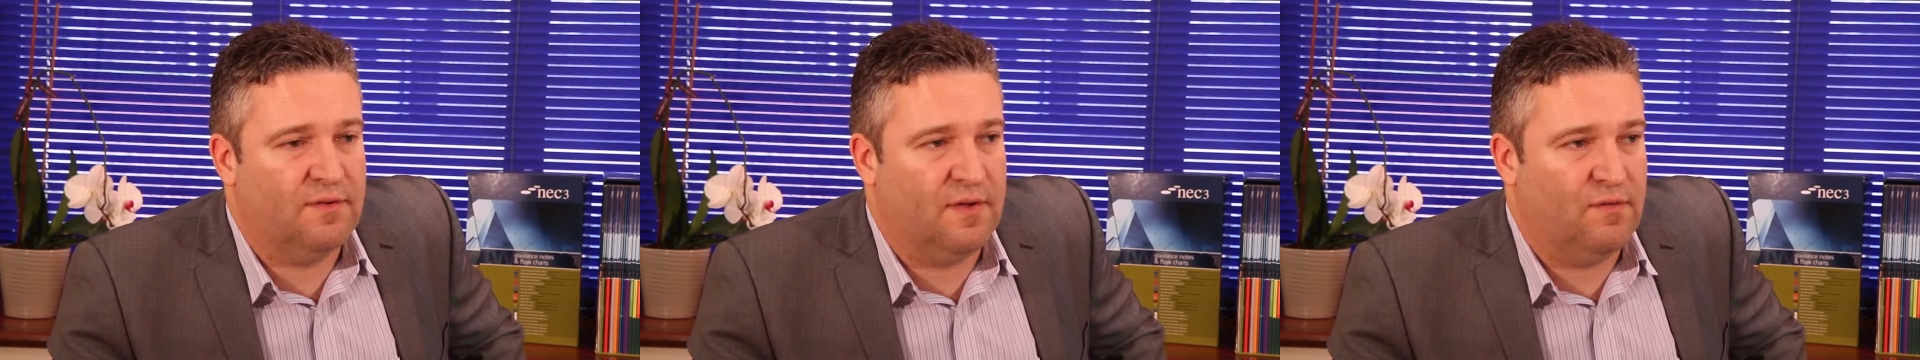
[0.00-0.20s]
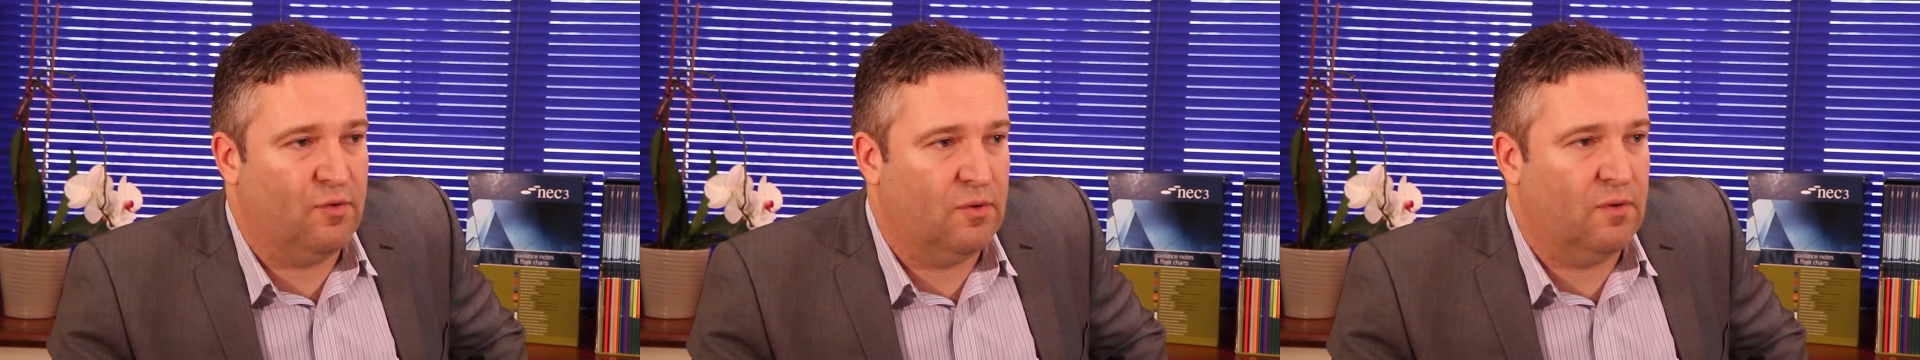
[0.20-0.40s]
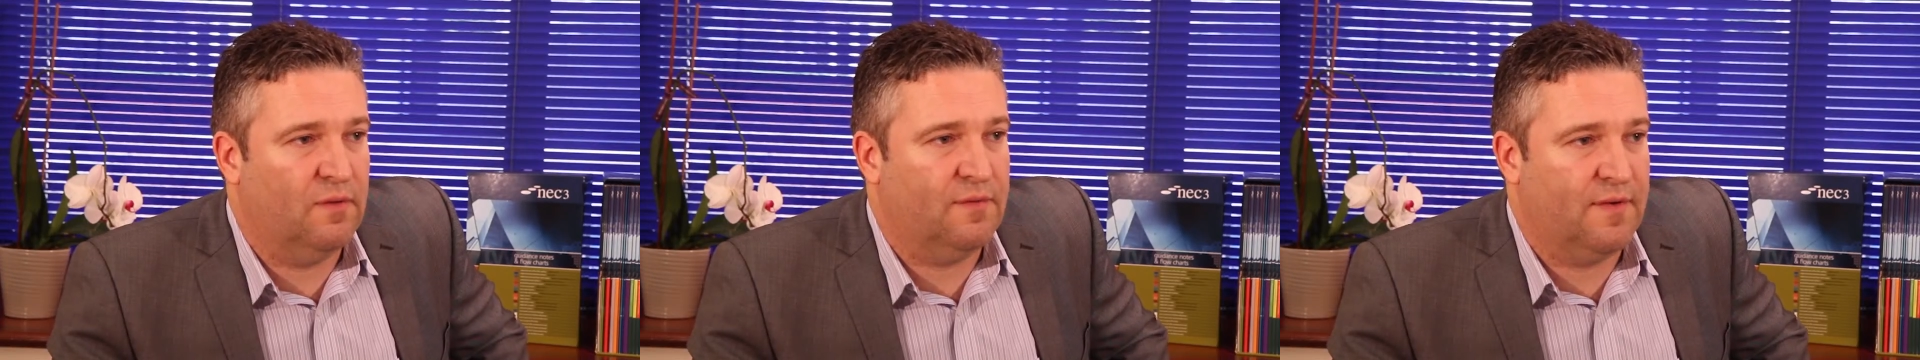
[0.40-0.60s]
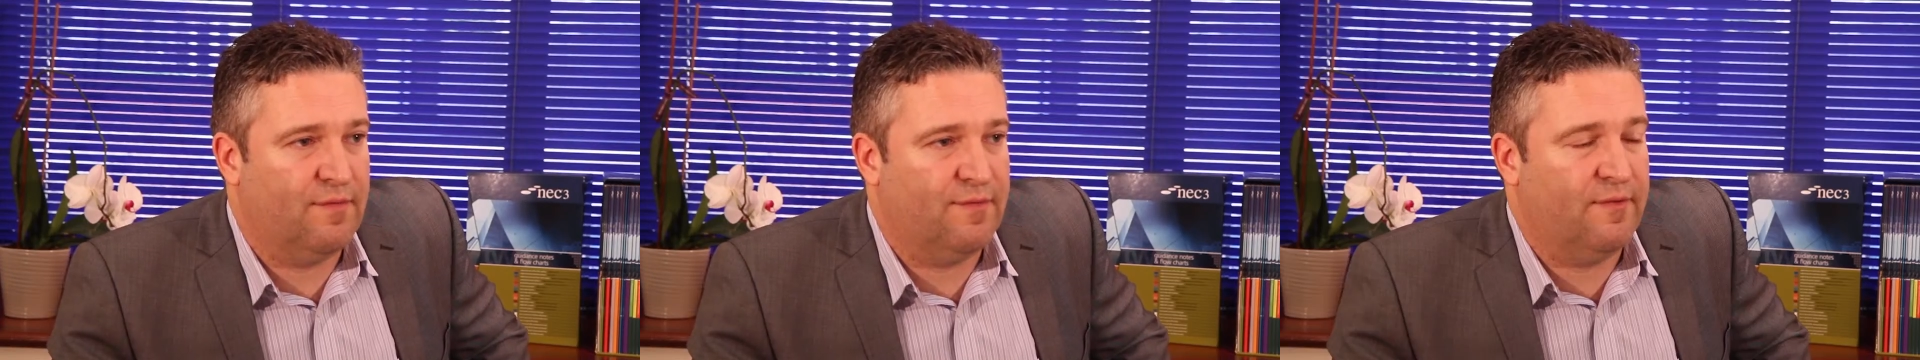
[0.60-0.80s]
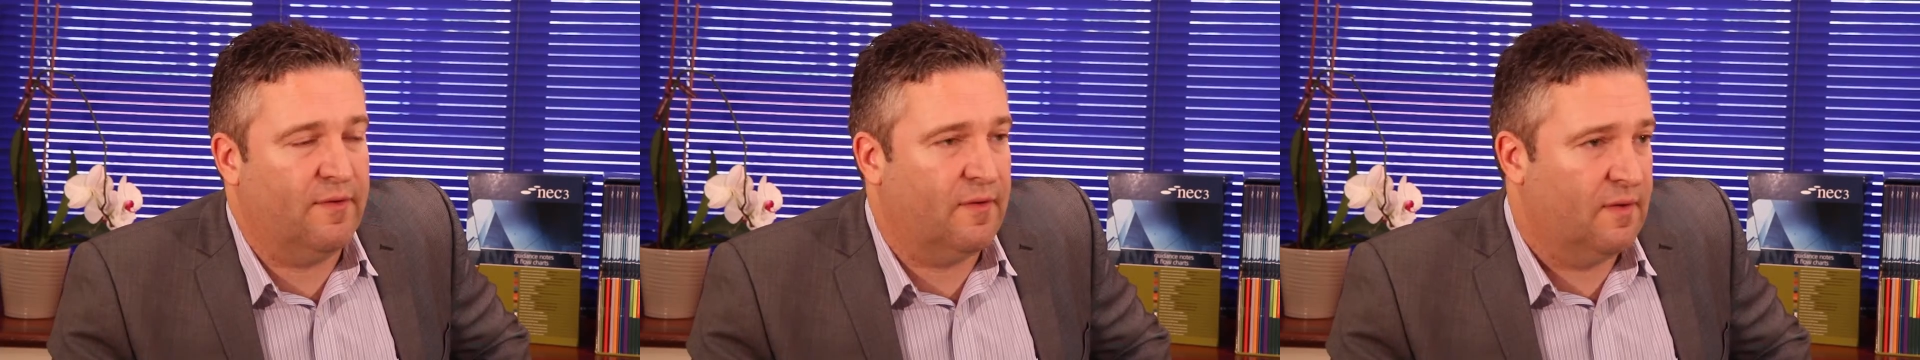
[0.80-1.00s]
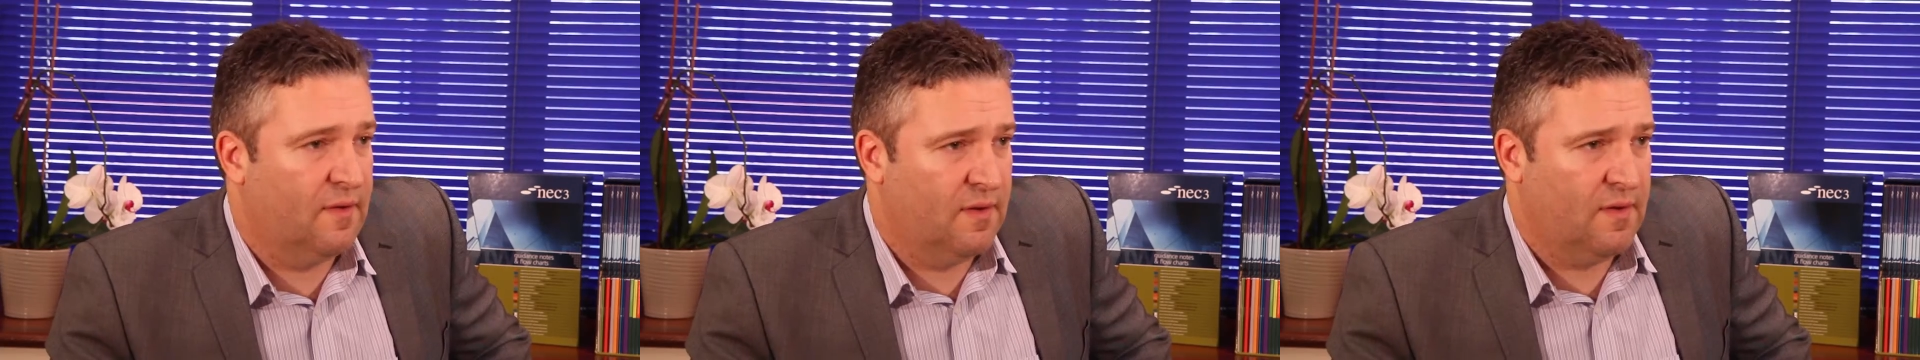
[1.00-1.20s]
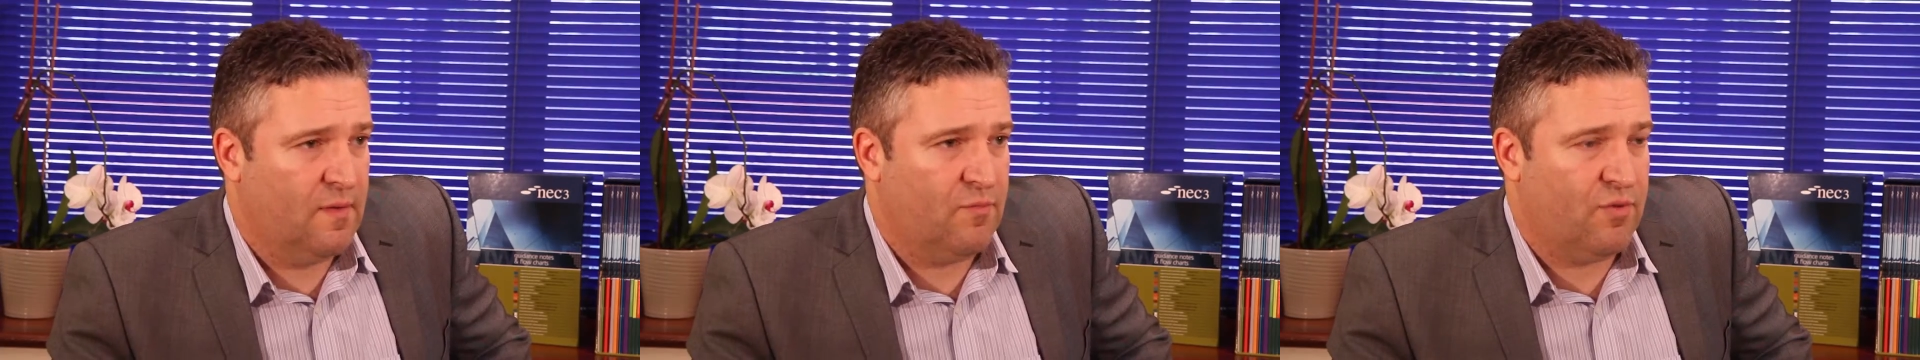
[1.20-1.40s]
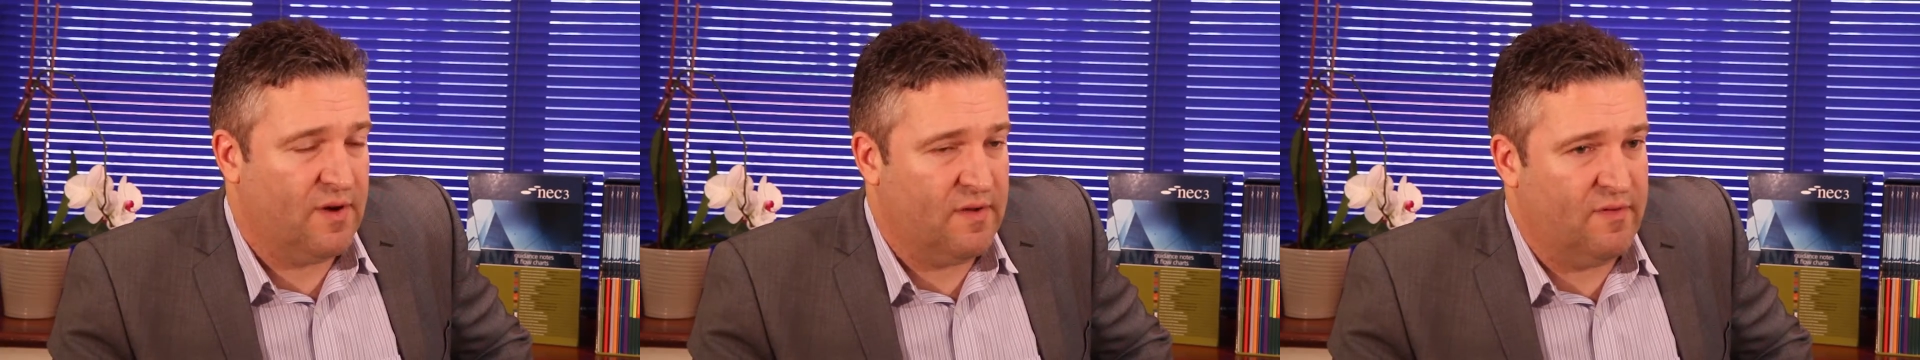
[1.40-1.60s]
they've all got different
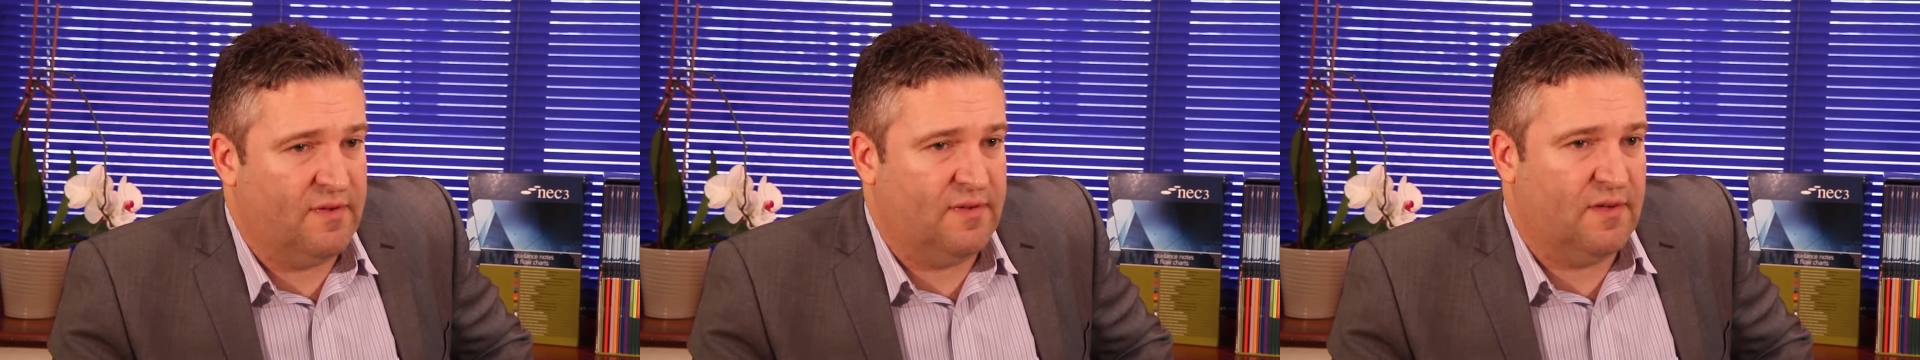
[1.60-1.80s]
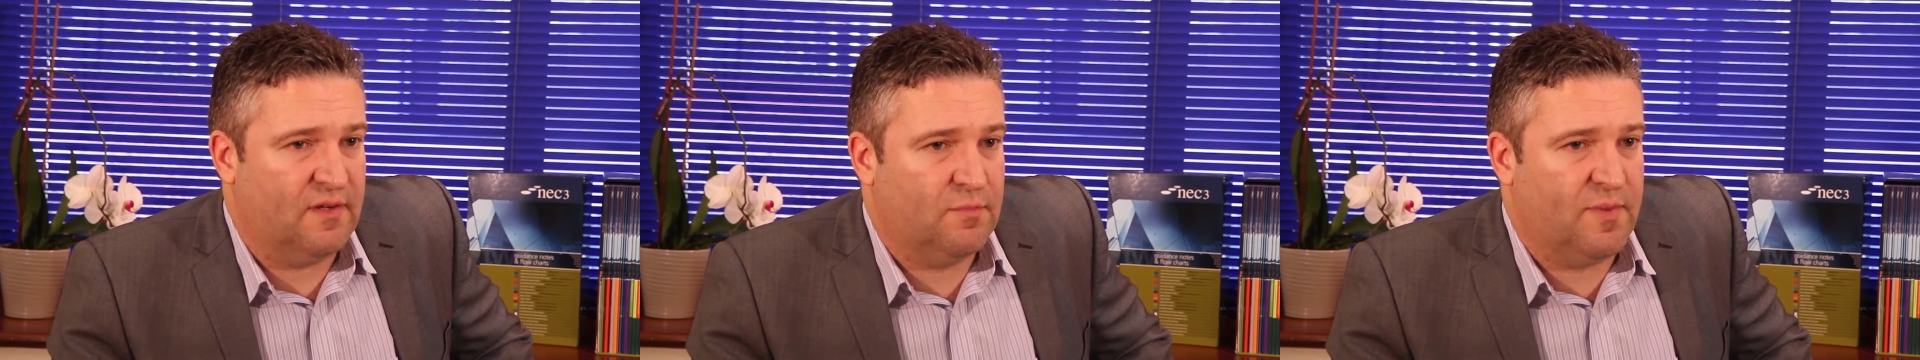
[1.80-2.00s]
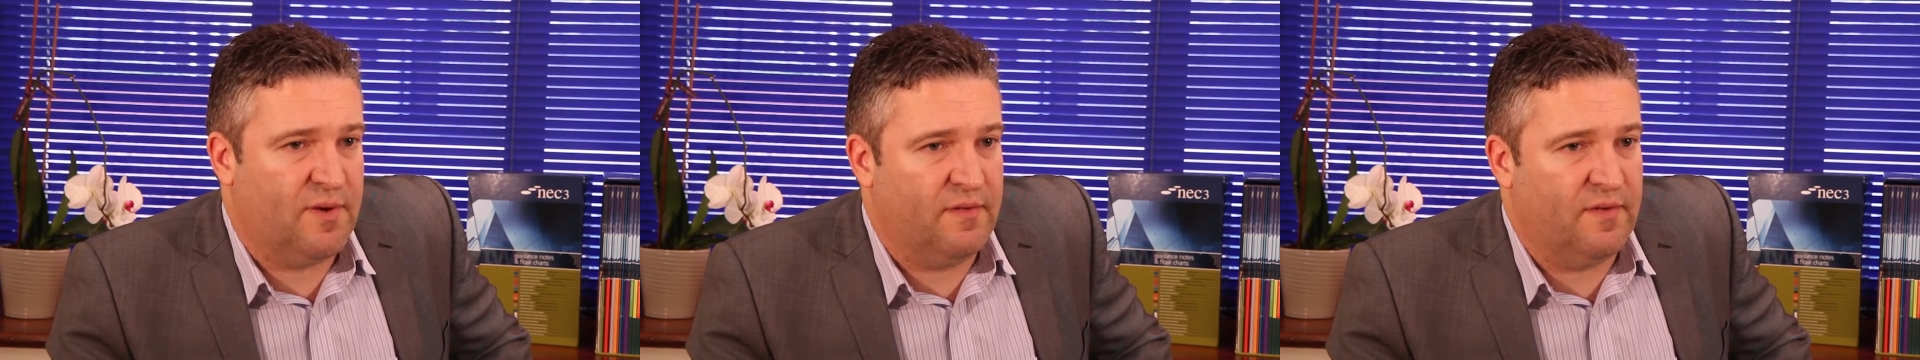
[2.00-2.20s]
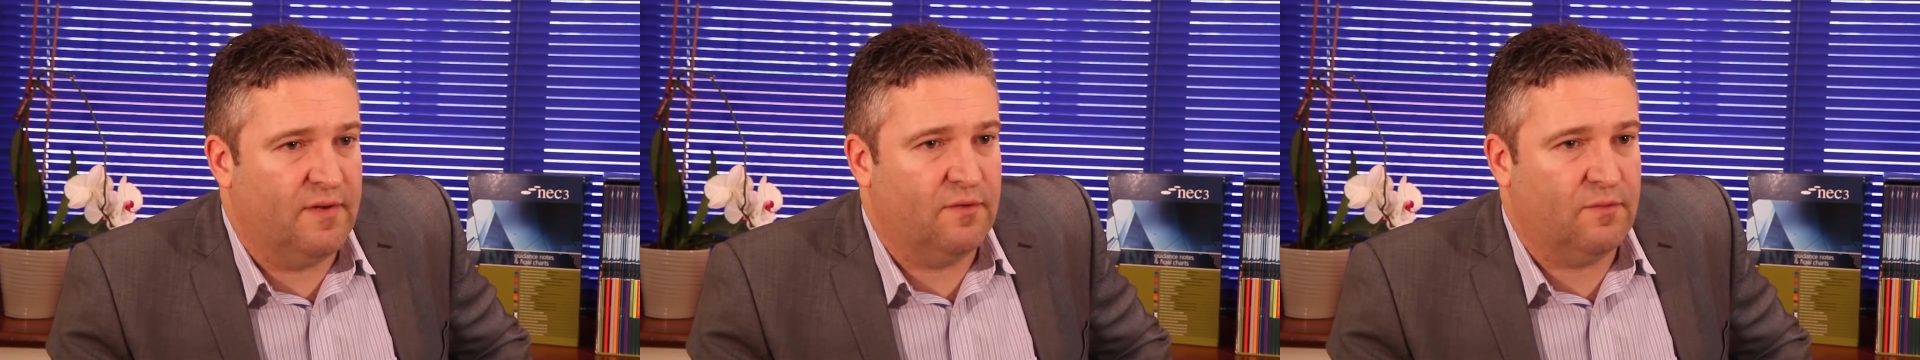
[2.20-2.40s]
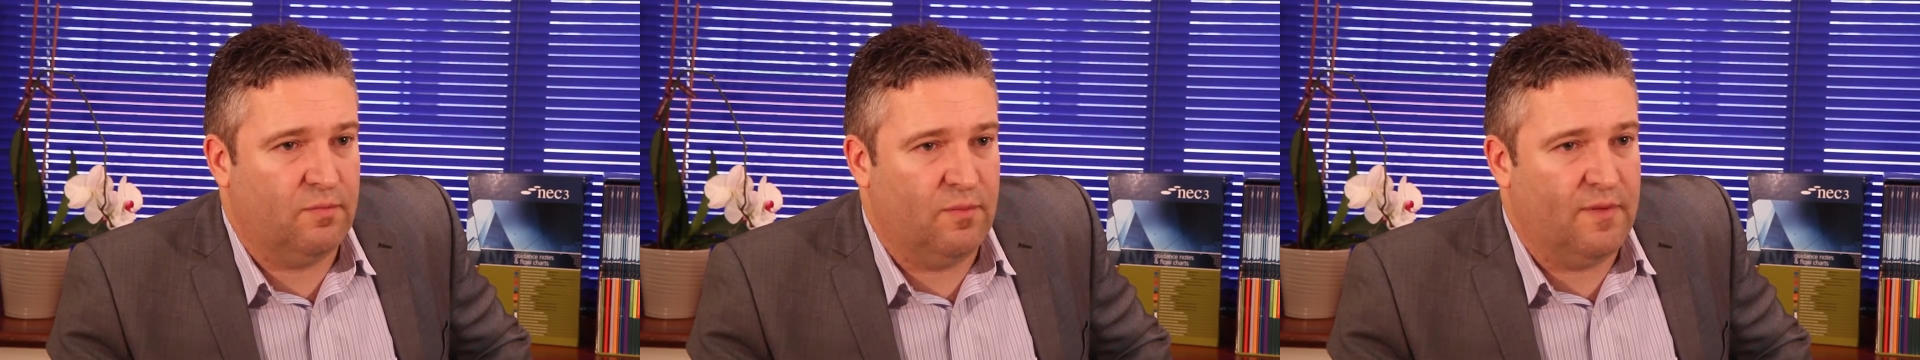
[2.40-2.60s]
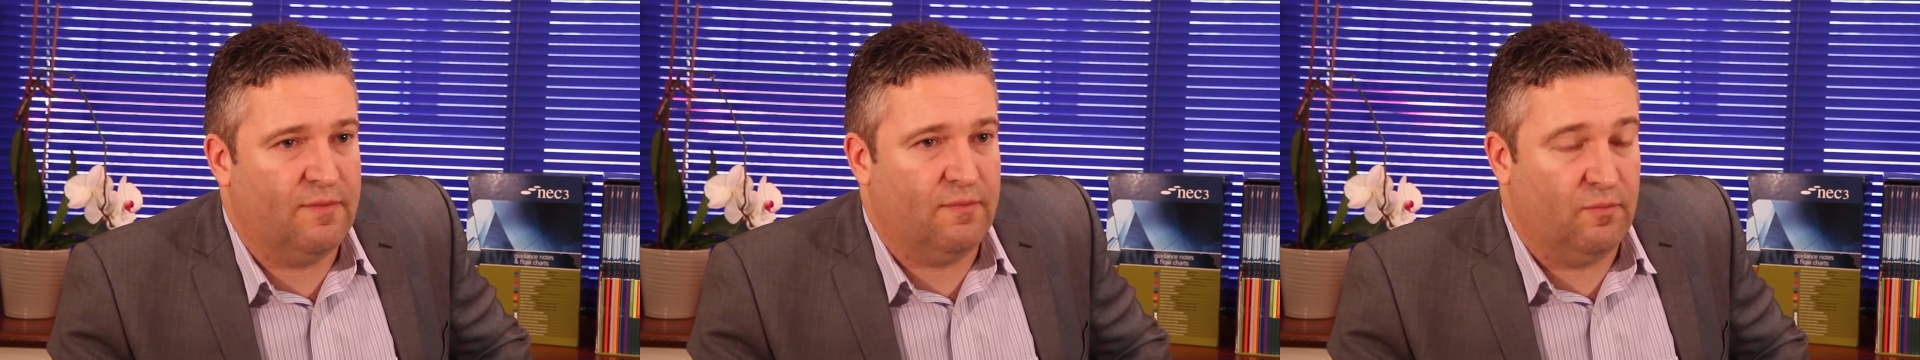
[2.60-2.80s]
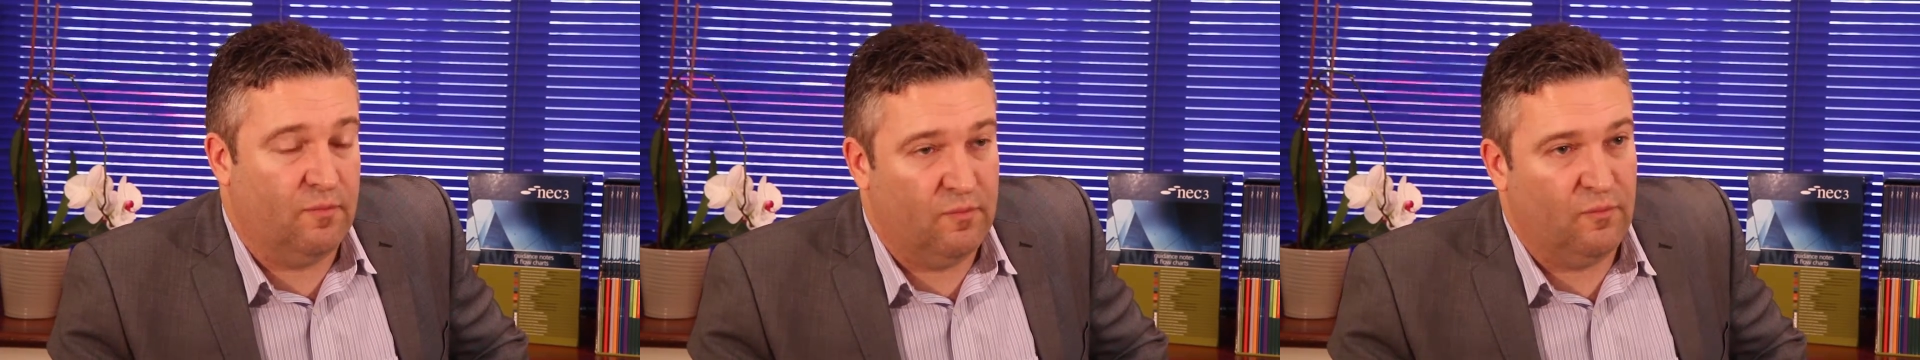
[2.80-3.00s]
previous experience with